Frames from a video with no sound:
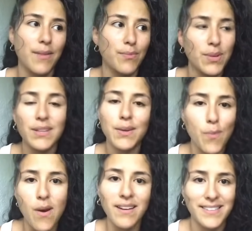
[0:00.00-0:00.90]
I really
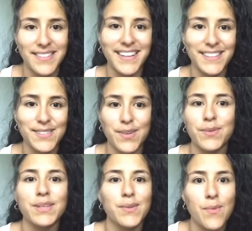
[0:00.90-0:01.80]
want sex or I
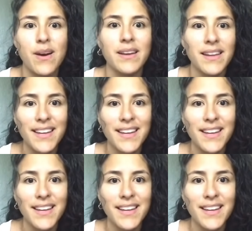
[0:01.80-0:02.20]
really want